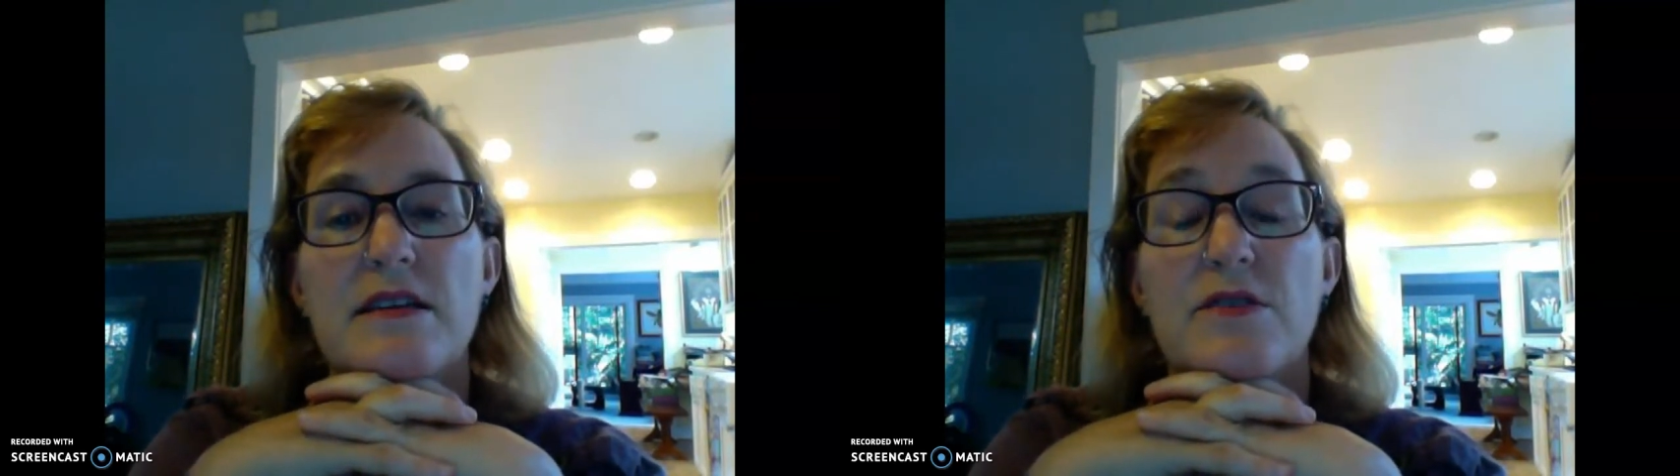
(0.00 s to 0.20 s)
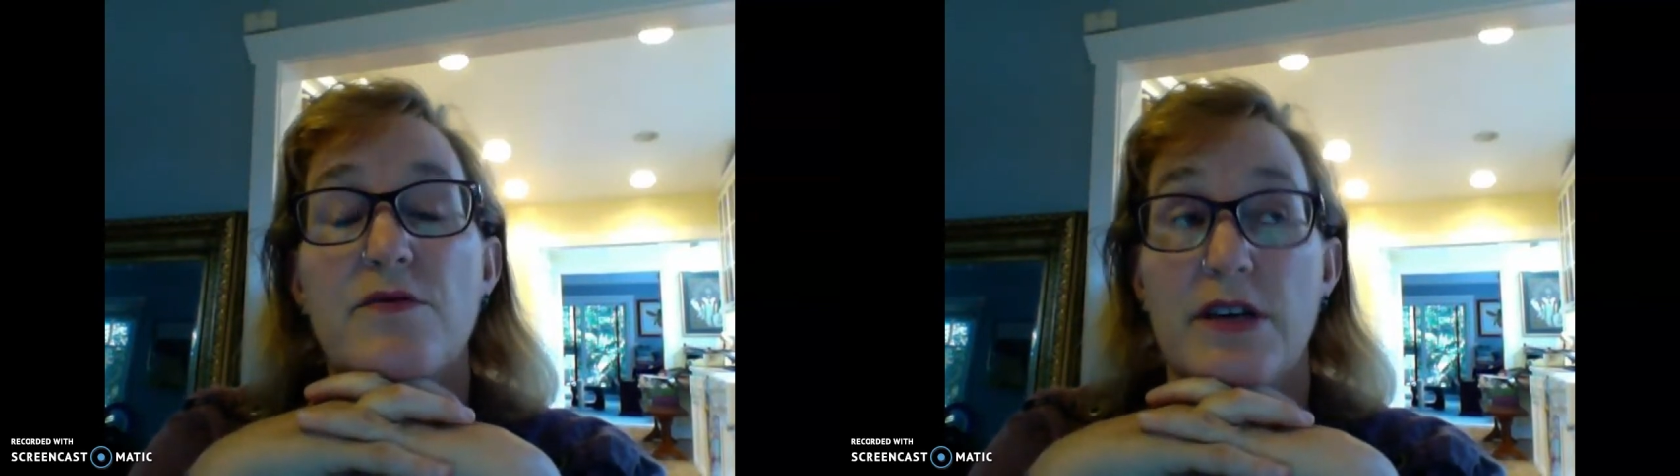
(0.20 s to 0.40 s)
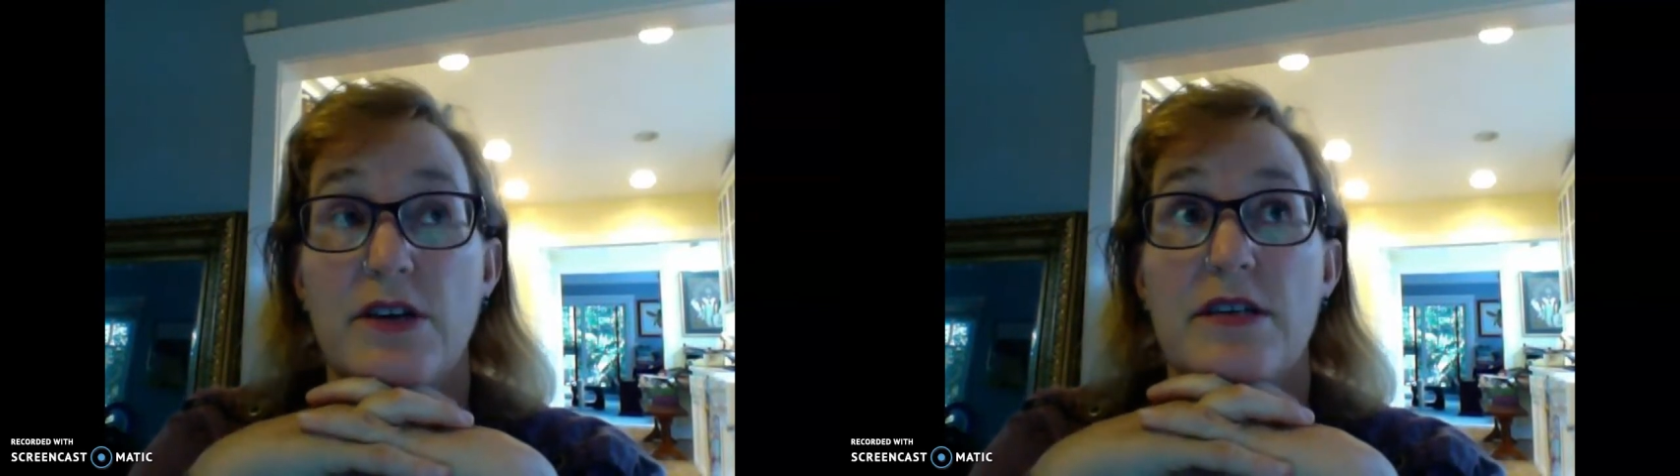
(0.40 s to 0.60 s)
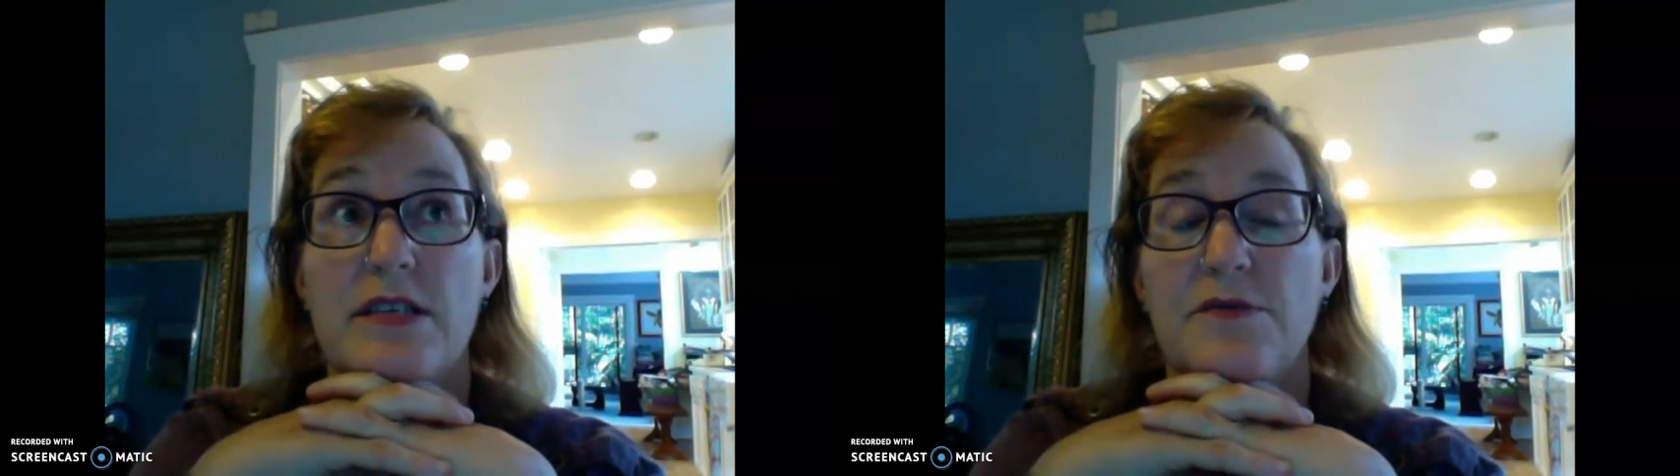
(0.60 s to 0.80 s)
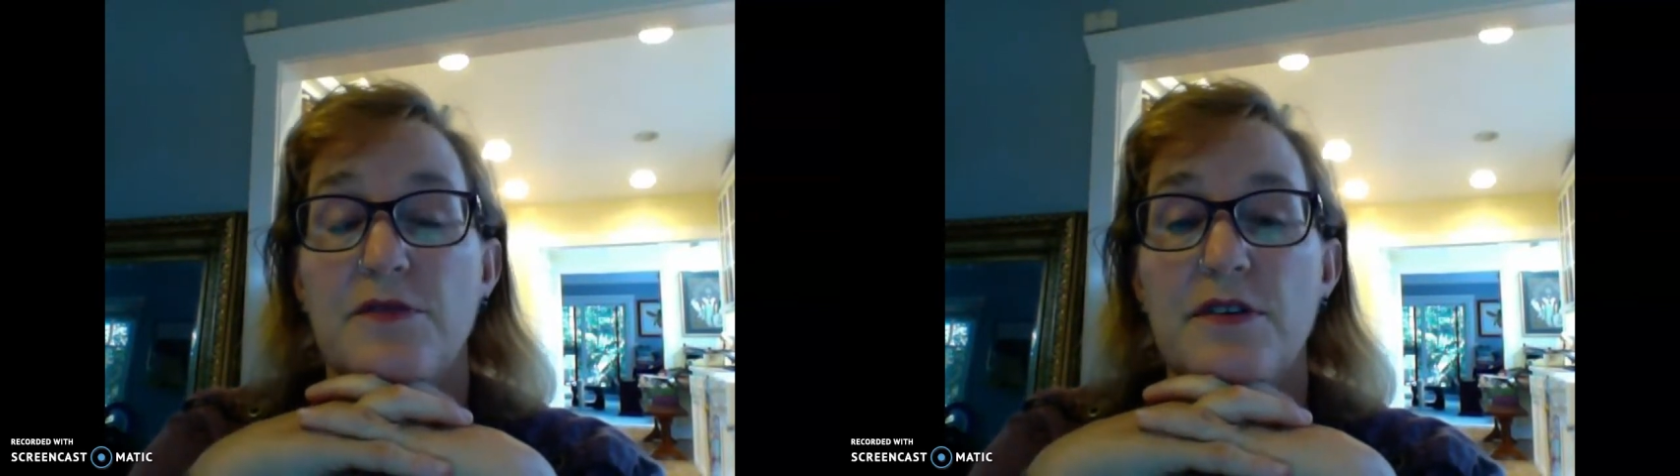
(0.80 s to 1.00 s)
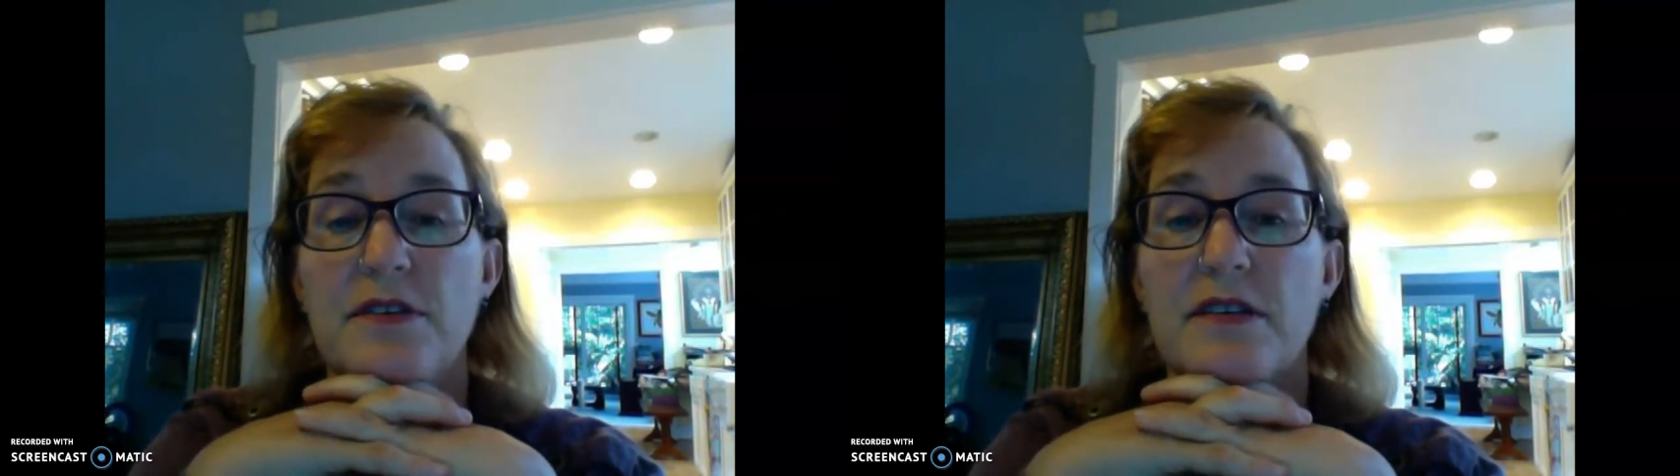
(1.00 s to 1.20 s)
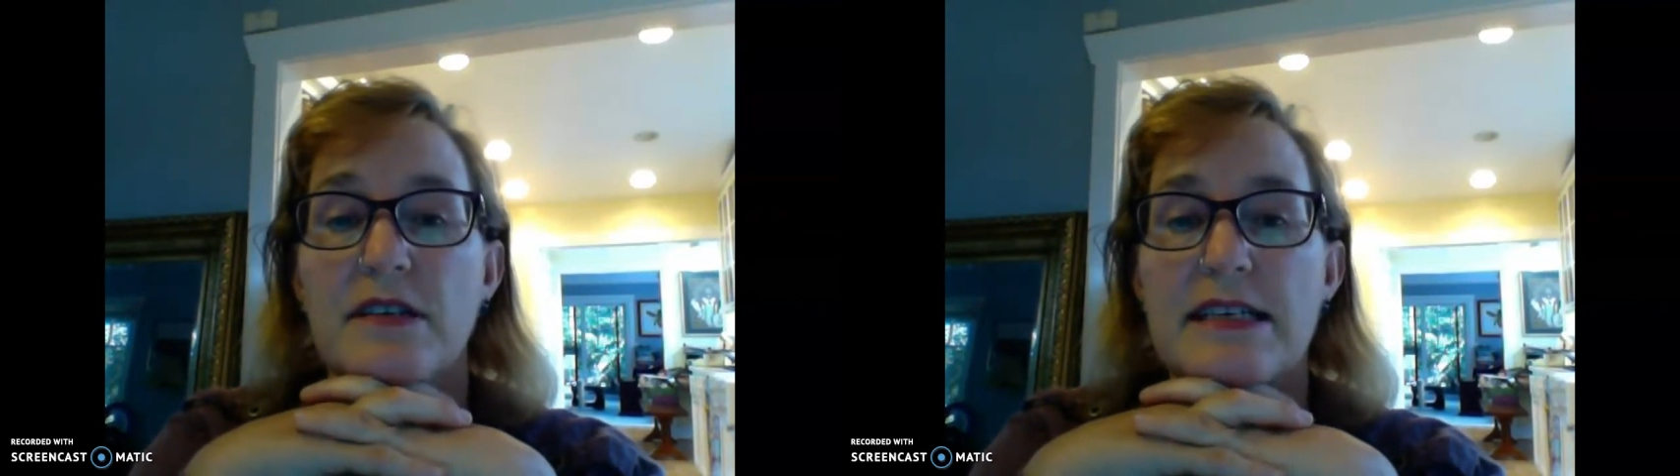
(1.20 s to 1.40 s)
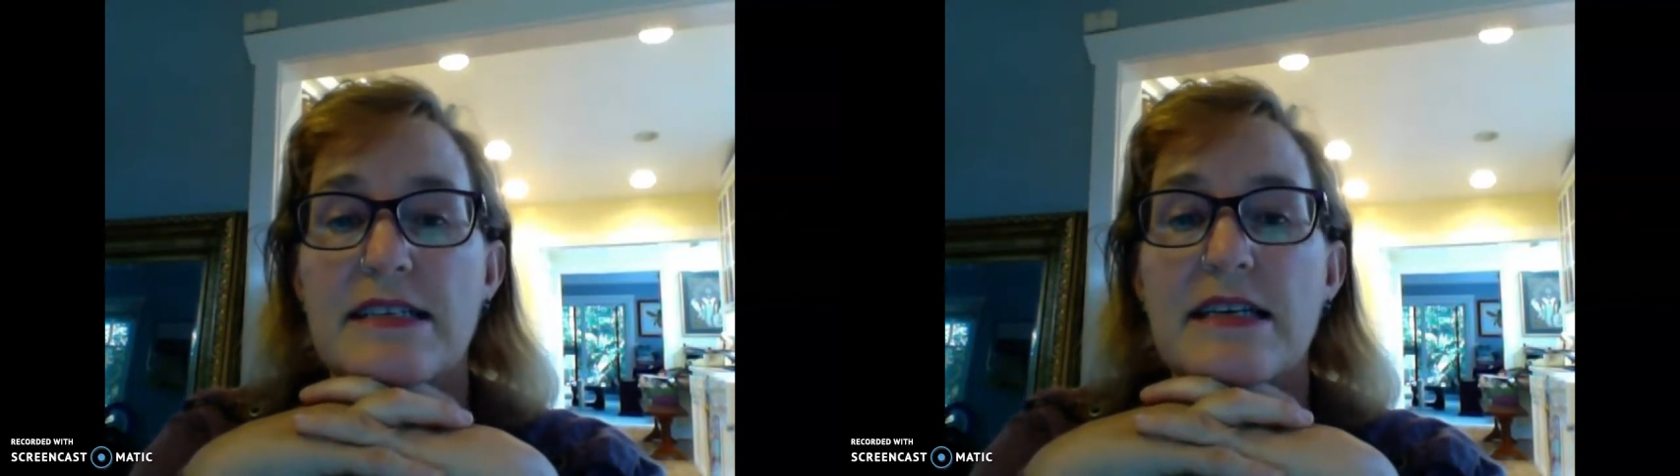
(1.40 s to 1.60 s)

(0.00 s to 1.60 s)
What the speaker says: Very different than the class